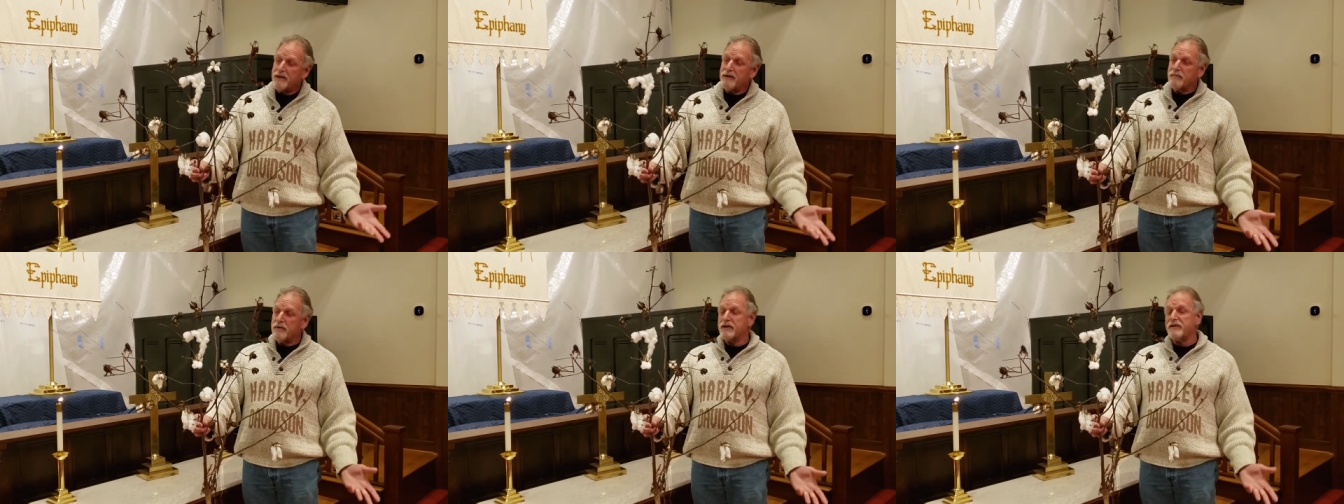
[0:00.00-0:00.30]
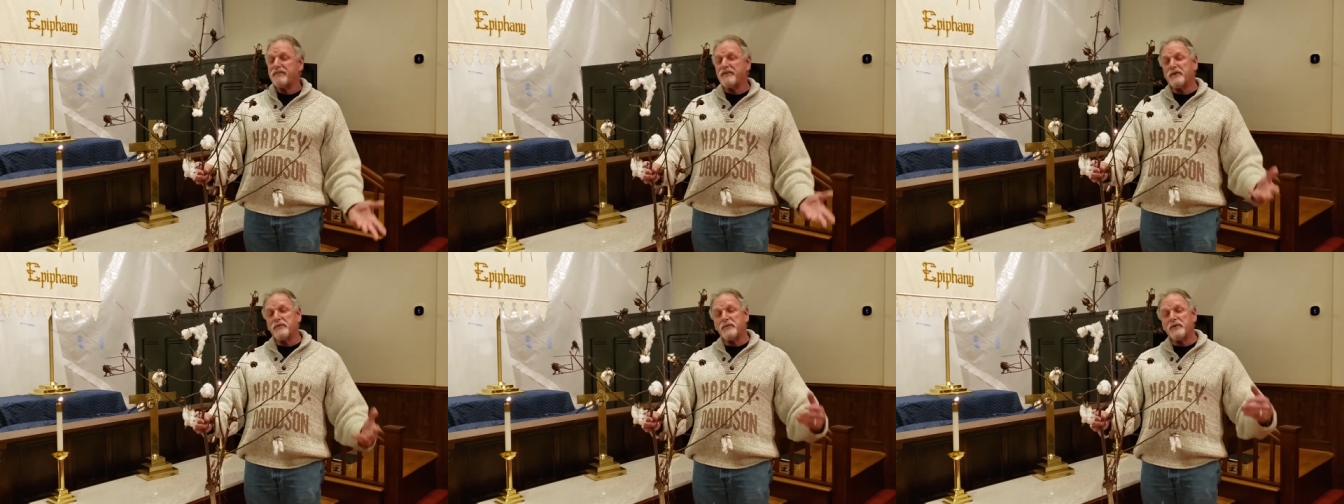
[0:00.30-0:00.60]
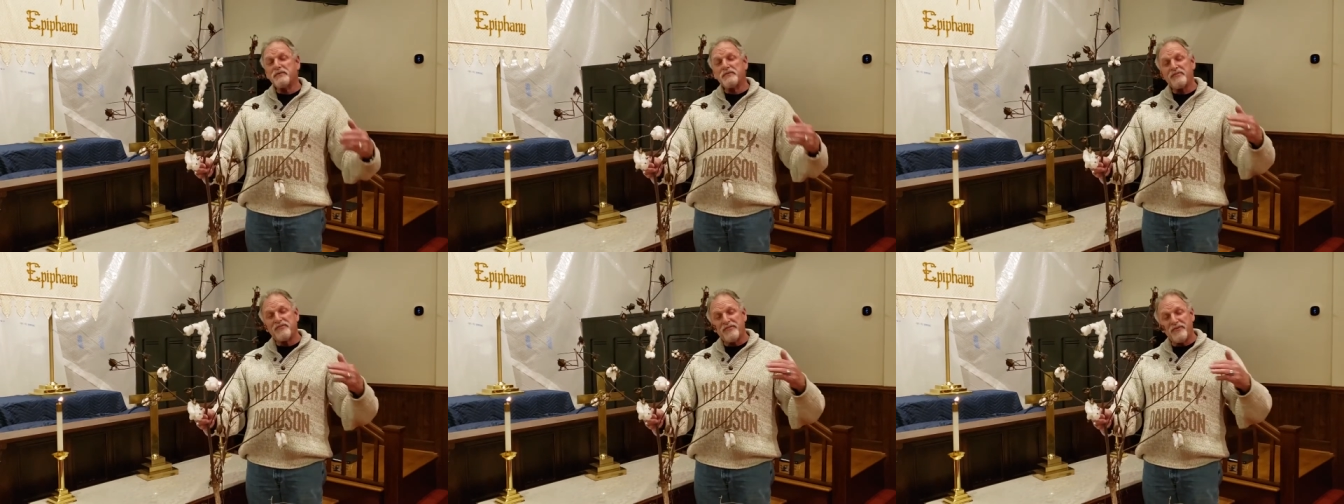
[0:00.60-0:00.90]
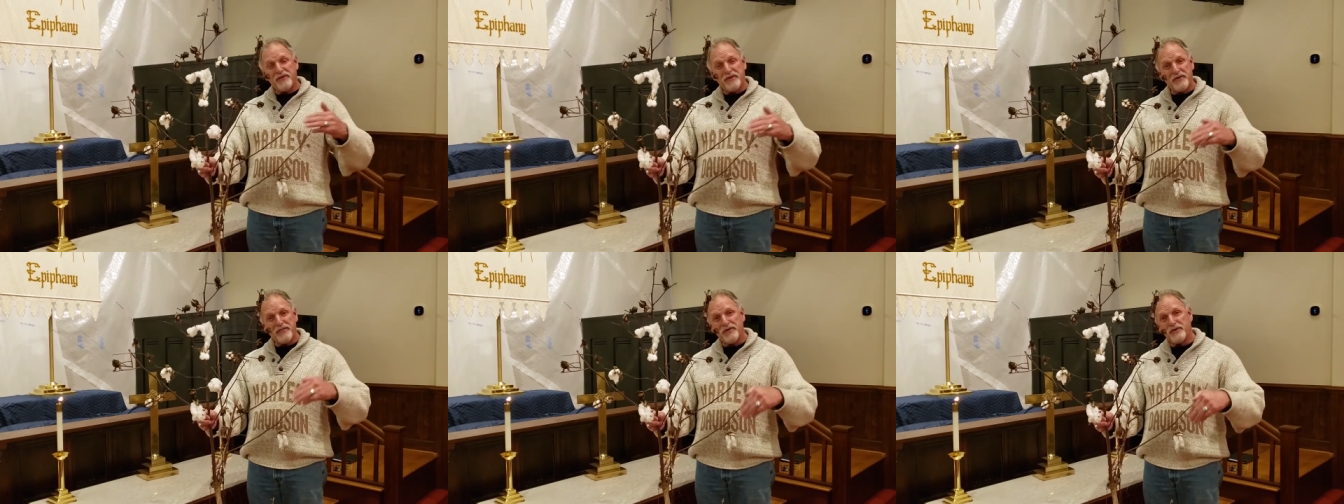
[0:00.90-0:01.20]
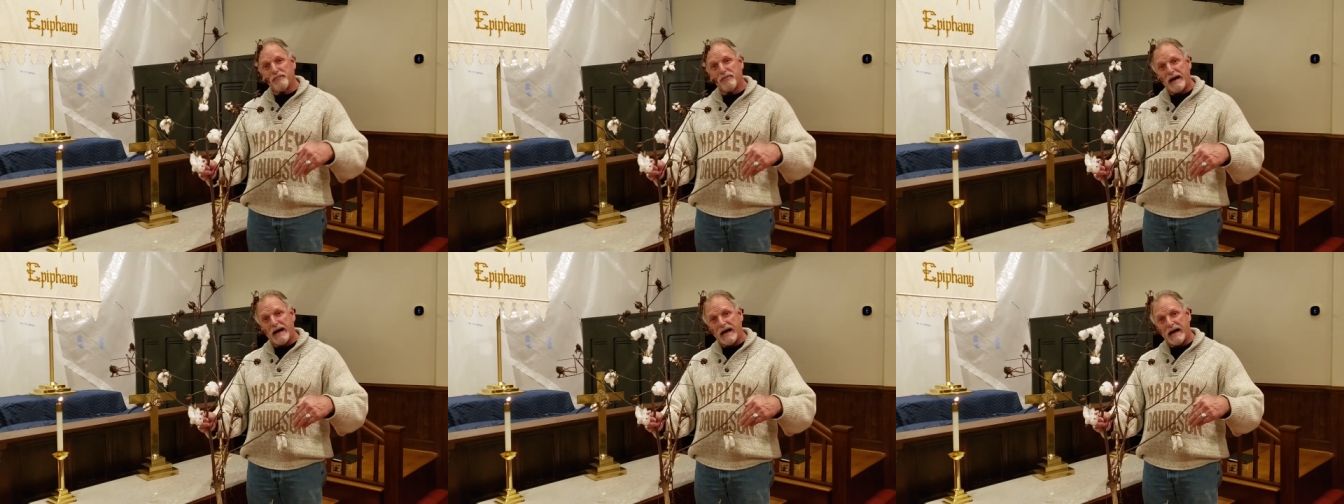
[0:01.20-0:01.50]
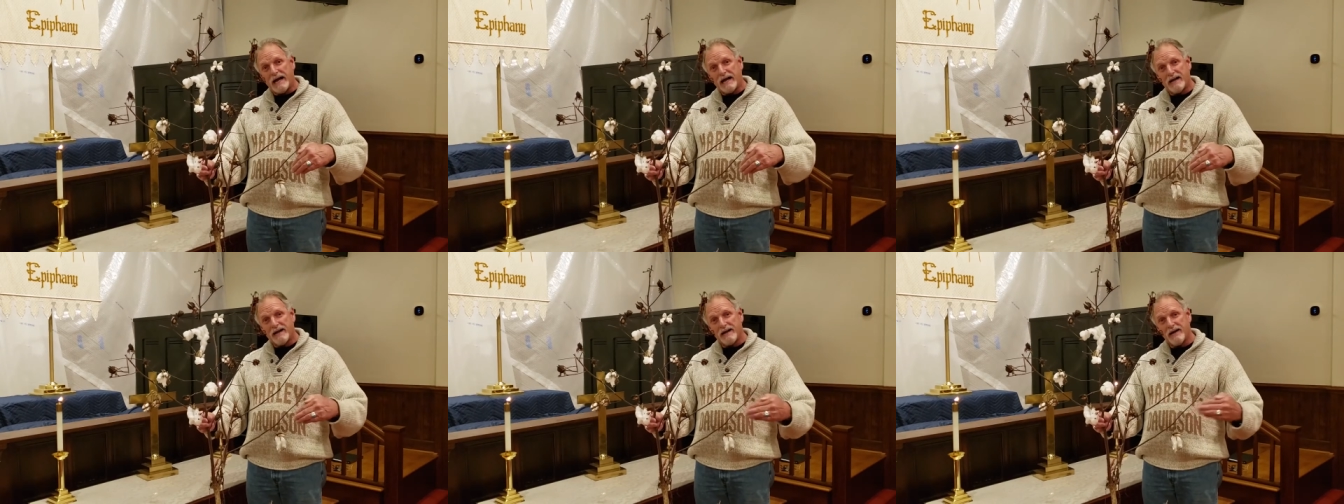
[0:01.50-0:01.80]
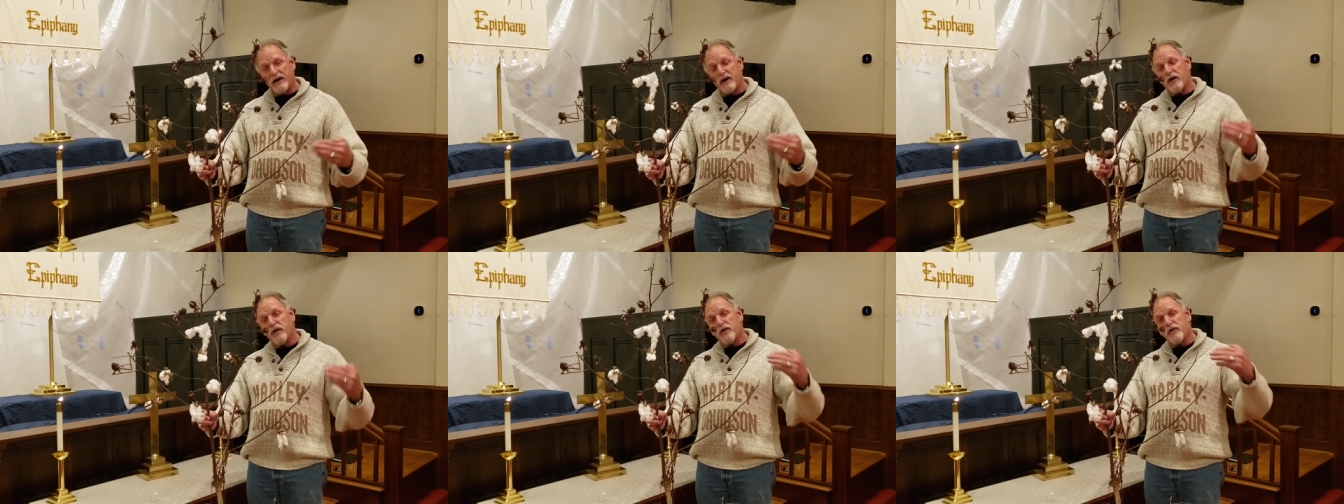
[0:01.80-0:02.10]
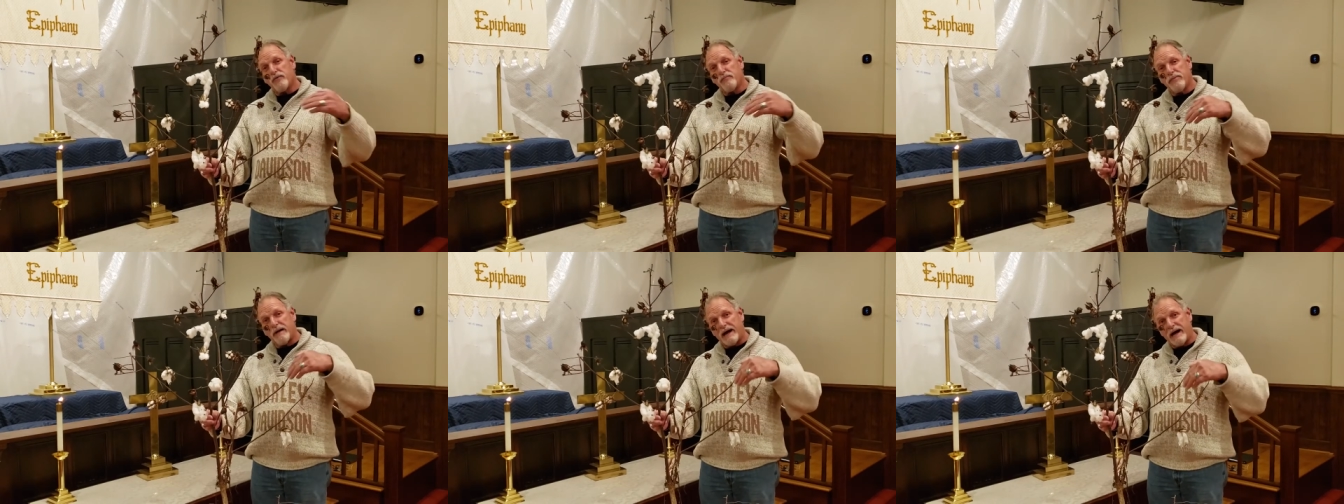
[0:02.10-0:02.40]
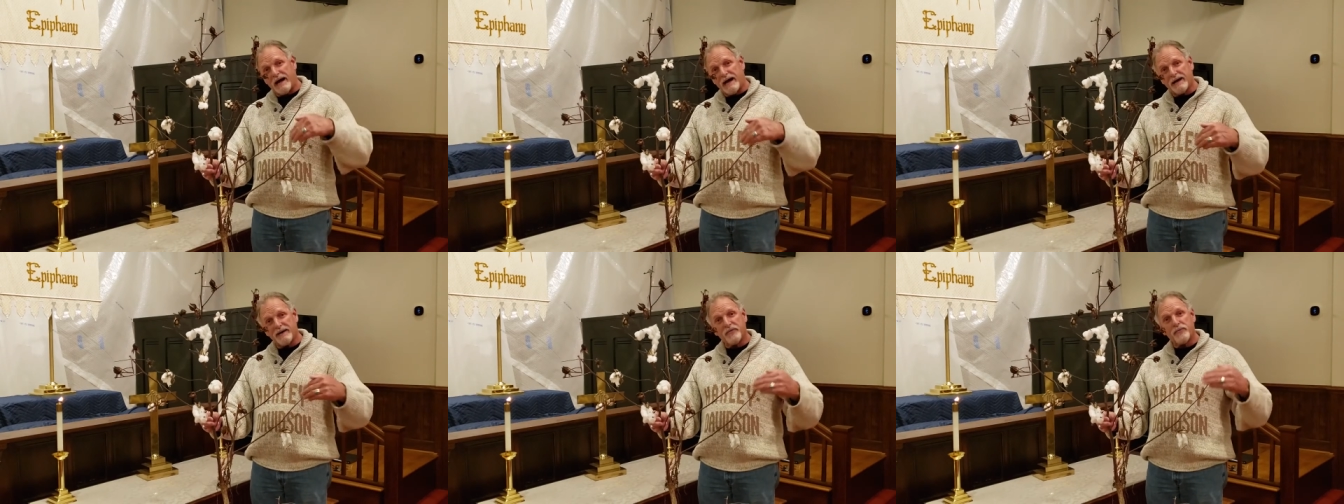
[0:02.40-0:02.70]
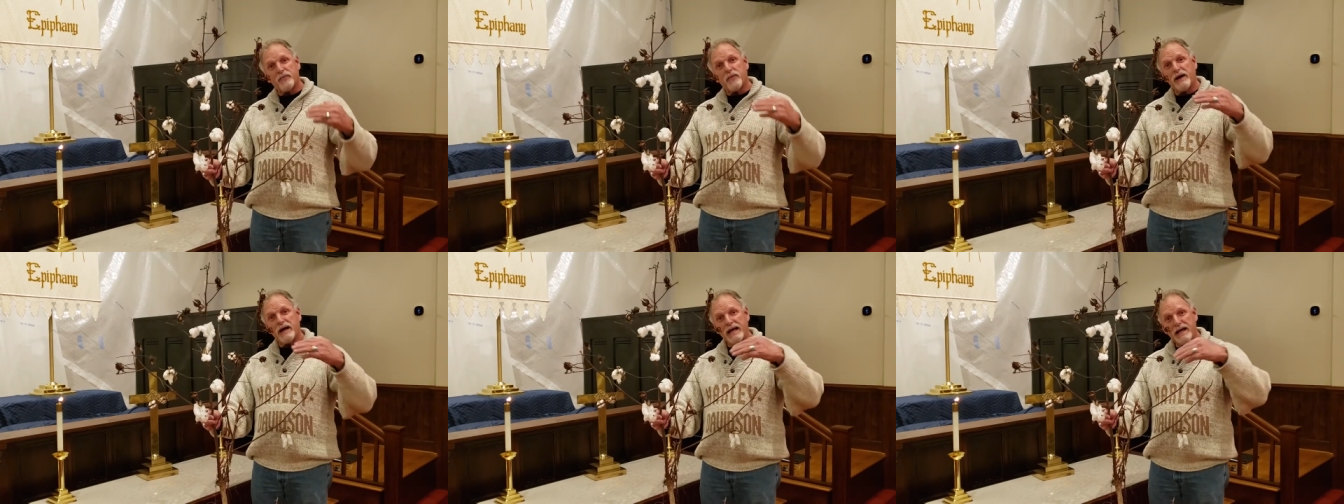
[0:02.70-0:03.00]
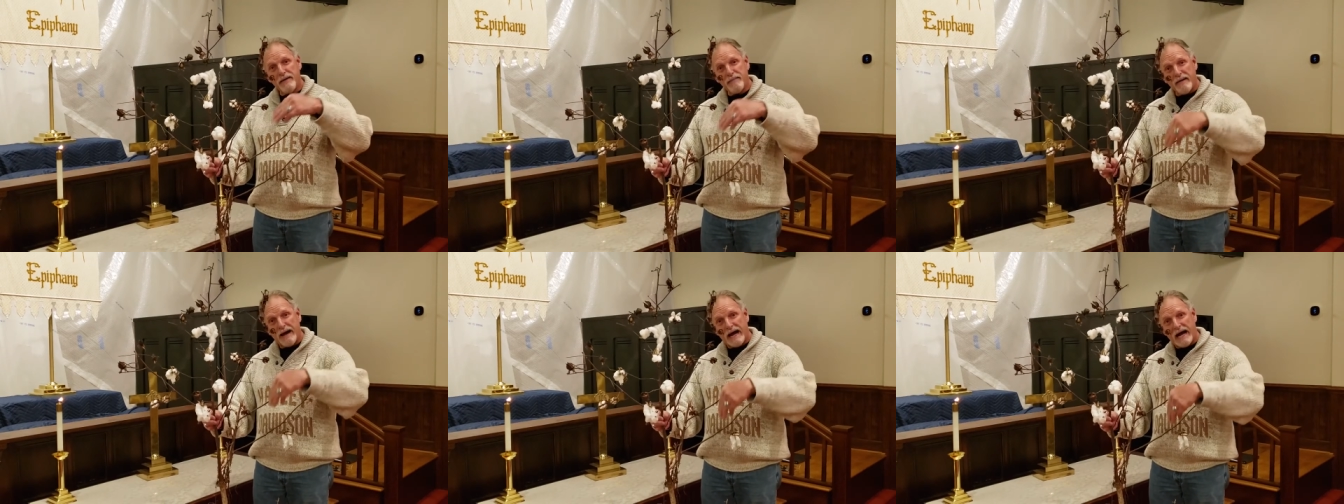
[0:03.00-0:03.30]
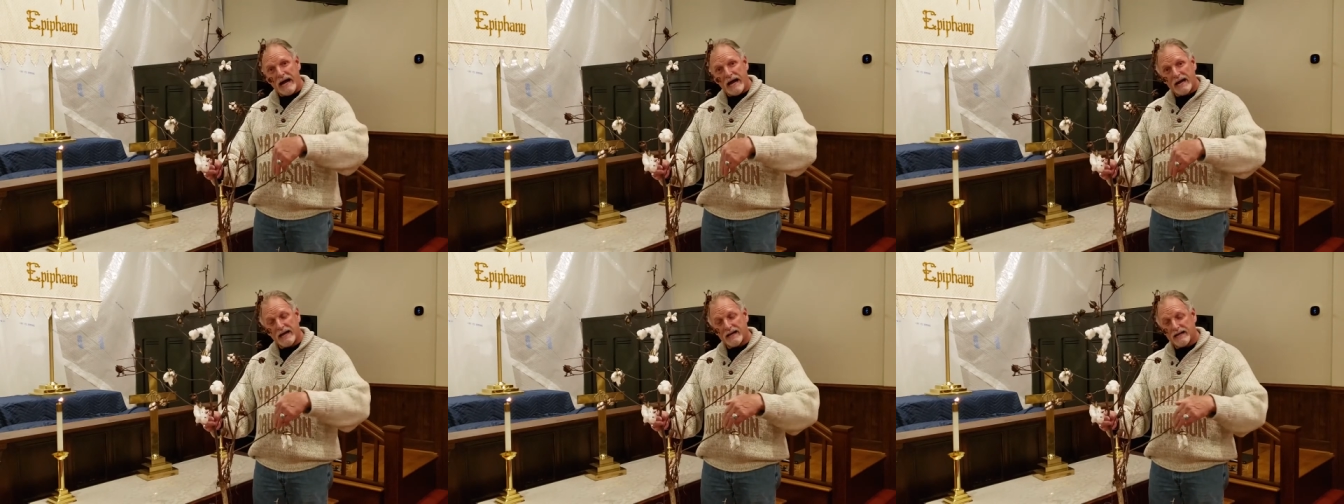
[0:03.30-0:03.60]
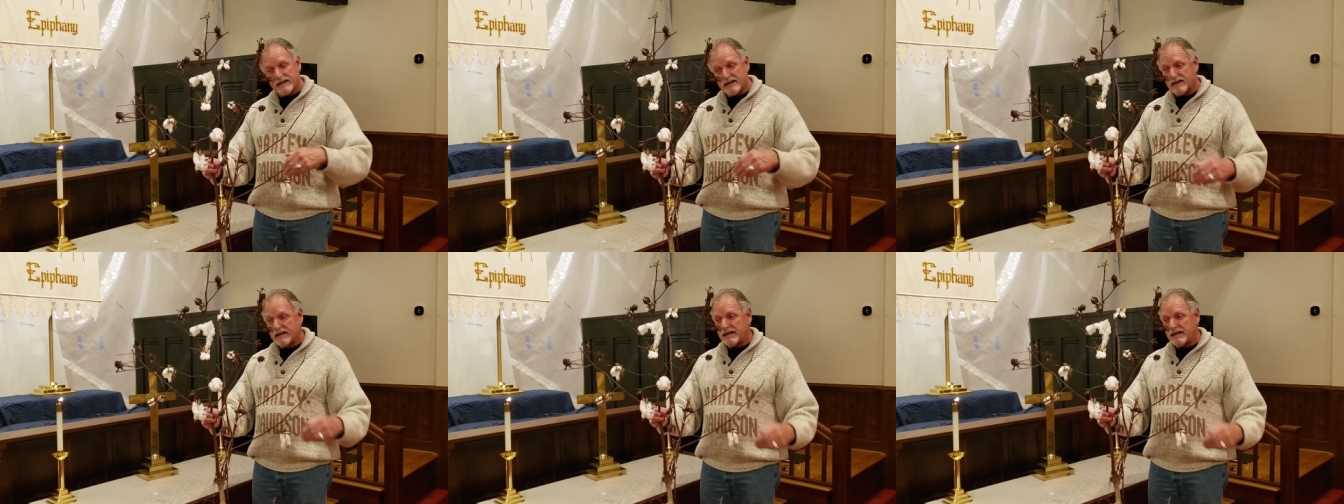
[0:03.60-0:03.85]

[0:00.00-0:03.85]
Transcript: but if I went further back, on back, way back,